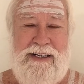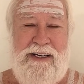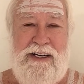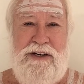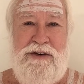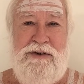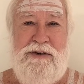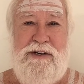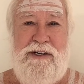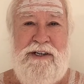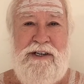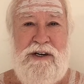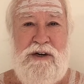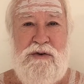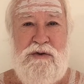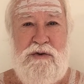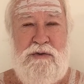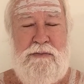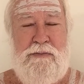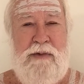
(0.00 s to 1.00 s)
they do it in a
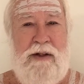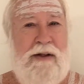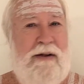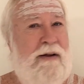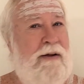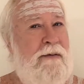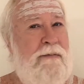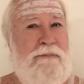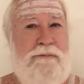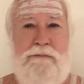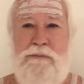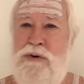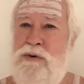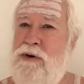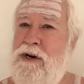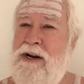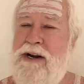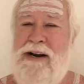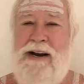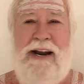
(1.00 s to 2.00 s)
group.
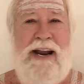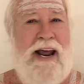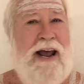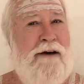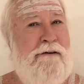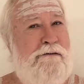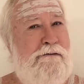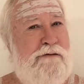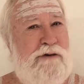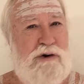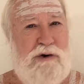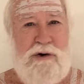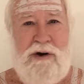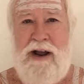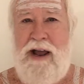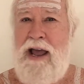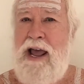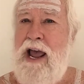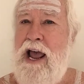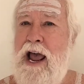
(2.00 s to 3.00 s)
Buddha never,
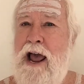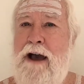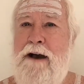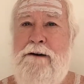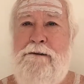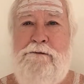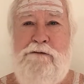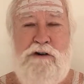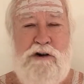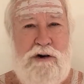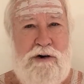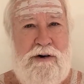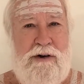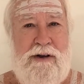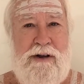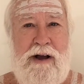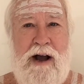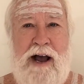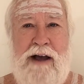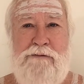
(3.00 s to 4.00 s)
ever,
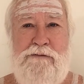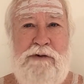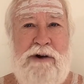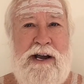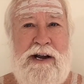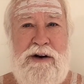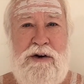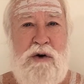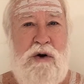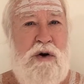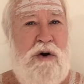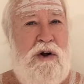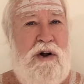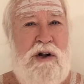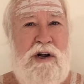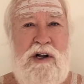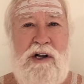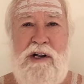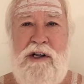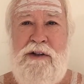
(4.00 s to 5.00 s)
I've read
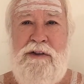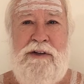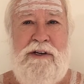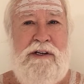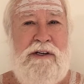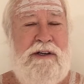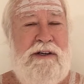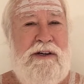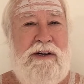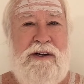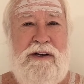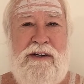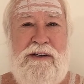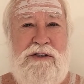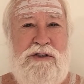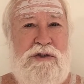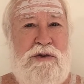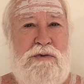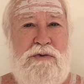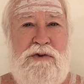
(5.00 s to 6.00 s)
all the
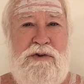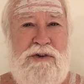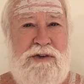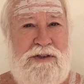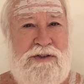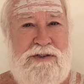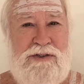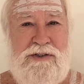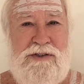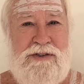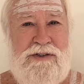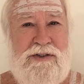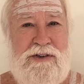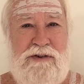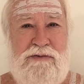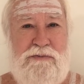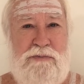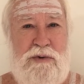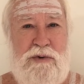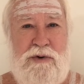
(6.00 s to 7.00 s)
suttas
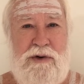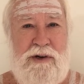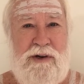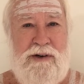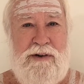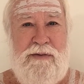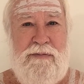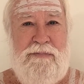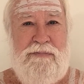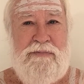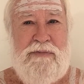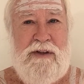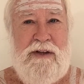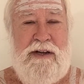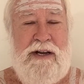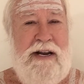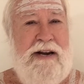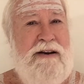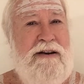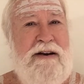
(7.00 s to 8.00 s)
of Buddha,
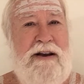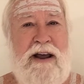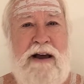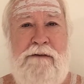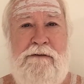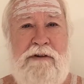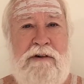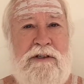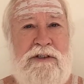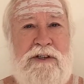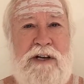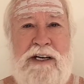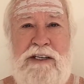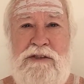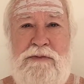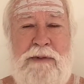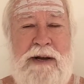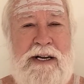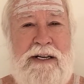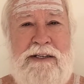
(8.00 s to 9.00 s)
he never
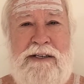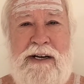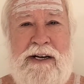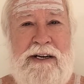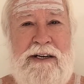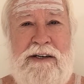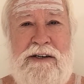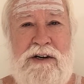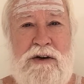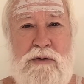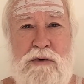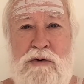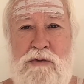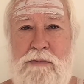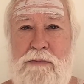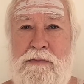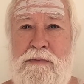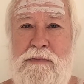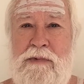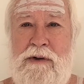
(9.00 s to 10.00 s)
says meditate in a group.
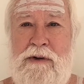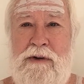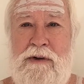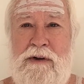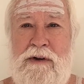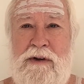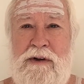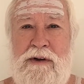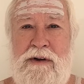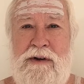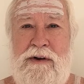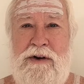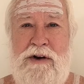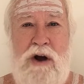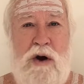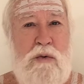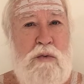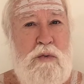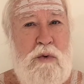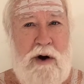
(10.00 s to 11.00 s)

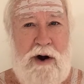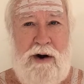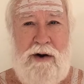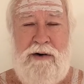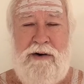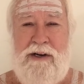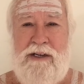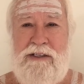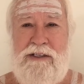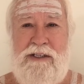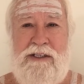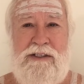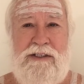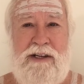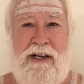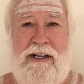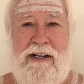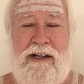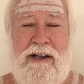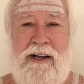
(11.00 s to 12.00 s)
Nowhere does he
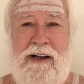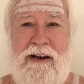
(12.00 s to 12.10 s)
say that.